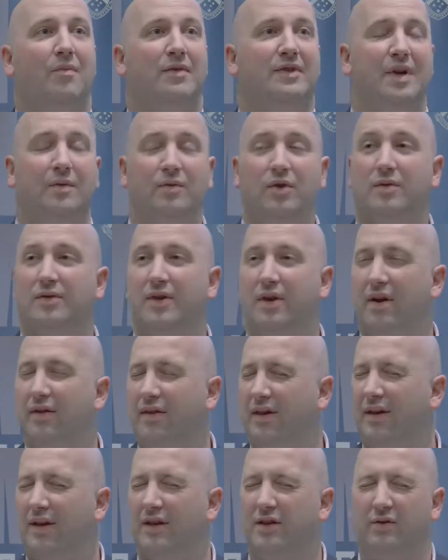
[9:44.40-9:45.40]
sometimes I don't
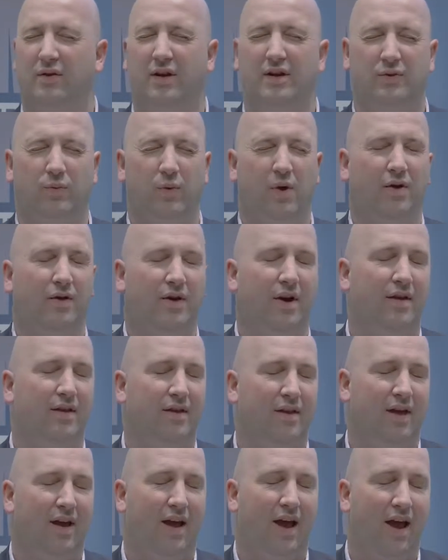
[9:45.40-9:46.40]
think it's well known
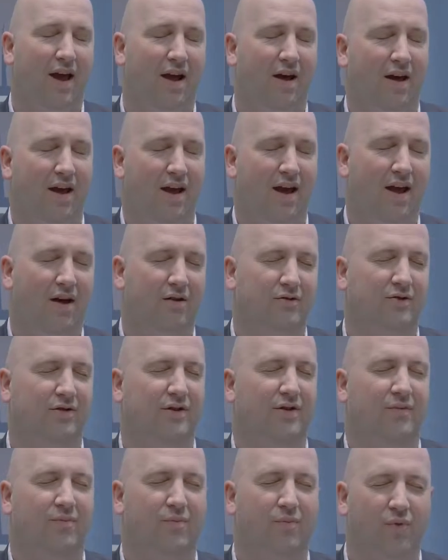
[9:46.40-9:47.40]
that how
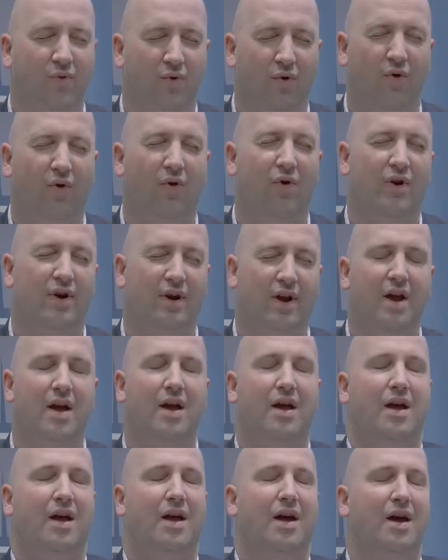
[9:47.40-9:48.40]
sort of broad
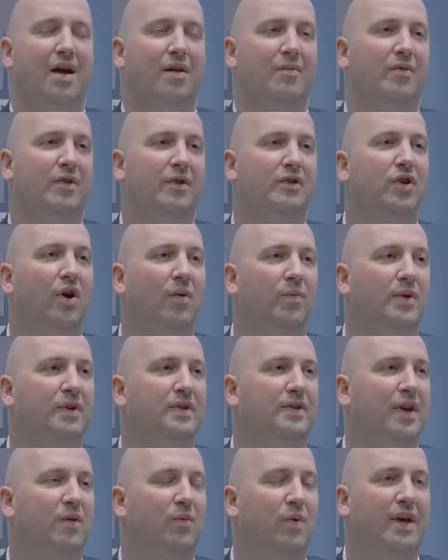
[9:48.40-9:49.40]
the
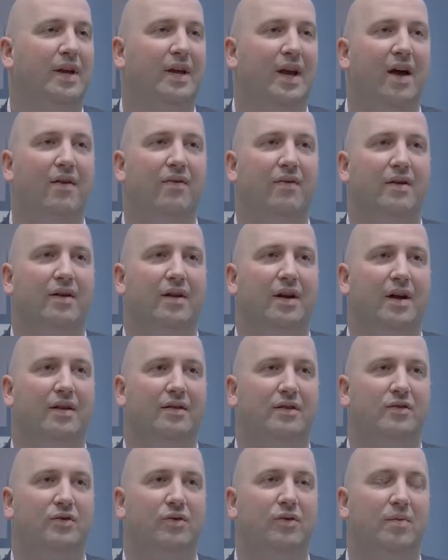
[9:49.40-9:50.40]
topics that we cover
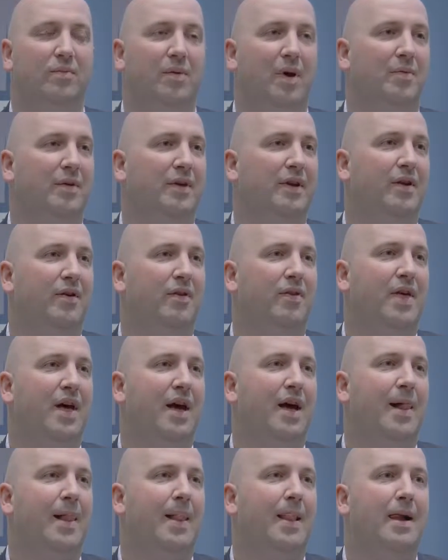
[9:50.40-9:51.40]
at the School of Public Health
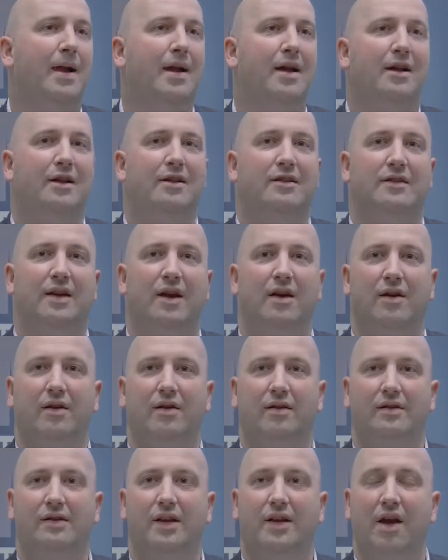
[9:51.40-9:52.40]
are.
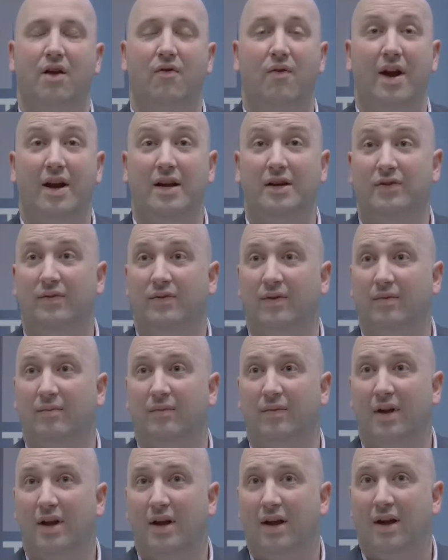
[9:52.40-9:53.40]
So they range
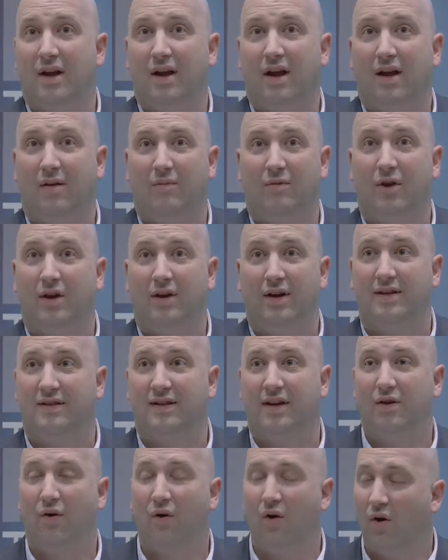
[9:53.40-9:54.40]
from, like I
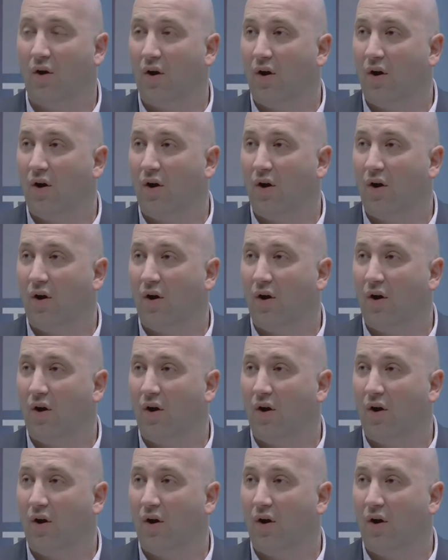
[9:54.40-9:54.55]
said,